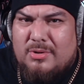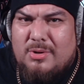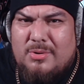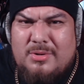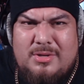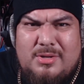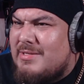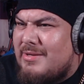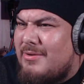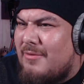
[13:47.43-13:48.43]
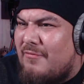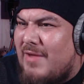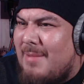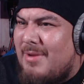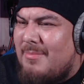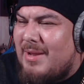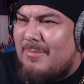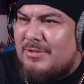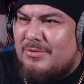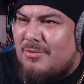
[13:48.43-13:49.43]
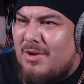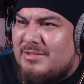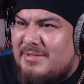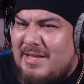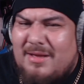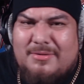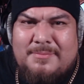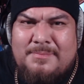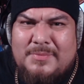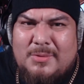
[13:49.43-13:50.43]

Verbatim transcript: go visit your family members across town